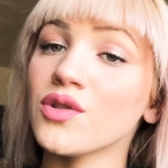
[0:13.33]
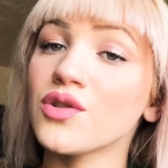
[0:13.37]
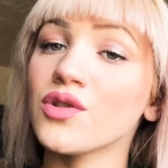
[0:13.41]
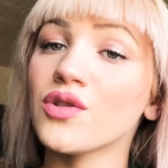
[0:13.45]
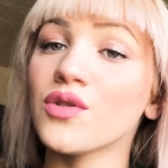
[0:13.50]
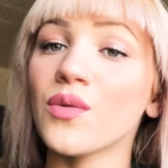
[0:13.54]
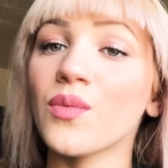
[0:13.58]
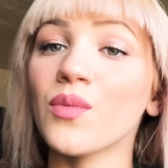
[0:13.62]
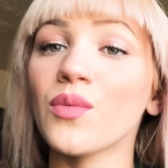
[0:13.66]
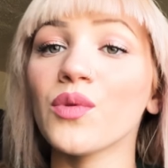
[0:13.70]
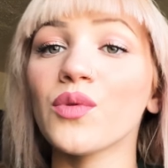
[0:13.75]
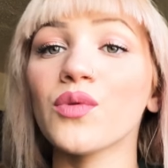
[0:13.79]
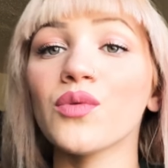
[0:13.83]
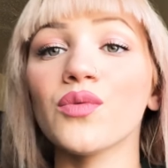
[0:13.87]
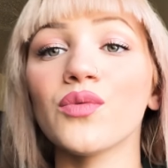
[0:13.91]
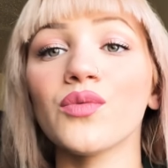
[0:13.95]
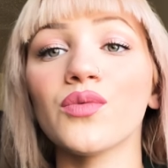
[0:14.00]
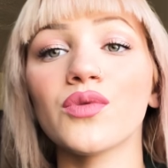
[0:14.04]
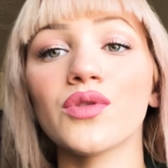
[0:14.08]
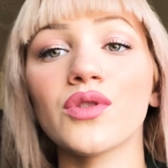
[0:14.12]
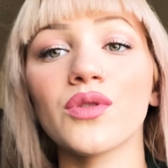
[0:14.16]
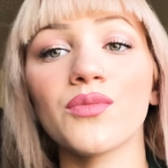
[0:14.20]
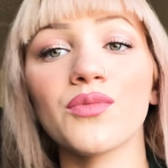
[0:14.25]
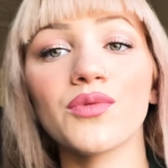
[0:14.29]
some
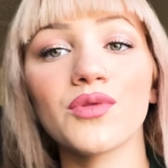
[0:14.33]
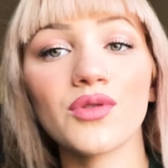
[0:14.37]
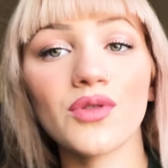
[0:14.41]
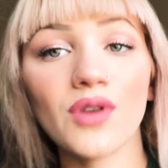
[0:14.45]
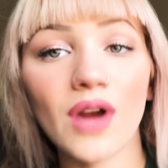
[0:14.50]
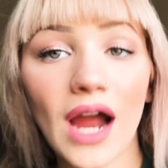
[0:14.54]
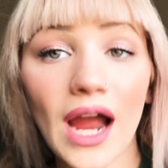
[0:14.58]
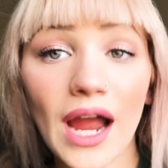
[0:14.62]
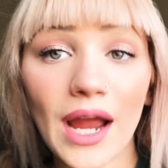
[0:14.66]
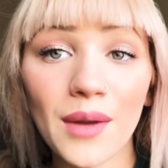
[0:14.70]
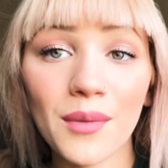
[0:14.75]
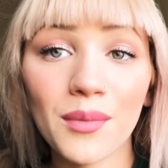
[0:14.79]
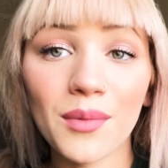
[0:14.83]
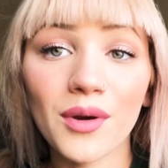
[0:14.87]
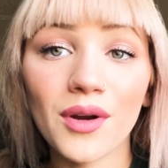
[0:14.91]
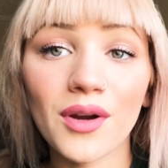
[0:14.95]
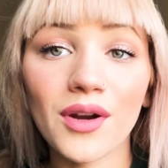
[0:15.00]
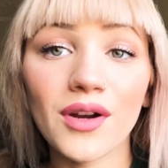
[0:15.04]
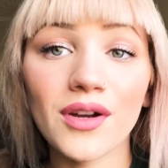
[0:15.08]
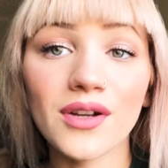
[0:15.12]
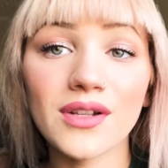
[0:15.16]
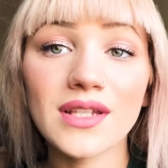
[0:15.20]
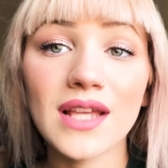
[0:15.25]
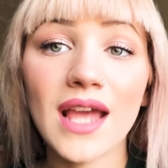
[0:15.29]
new
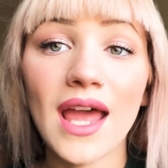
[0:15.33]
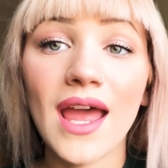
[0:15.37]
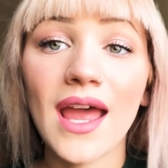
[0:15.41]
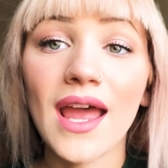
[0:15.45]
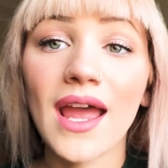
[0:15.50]
subscribers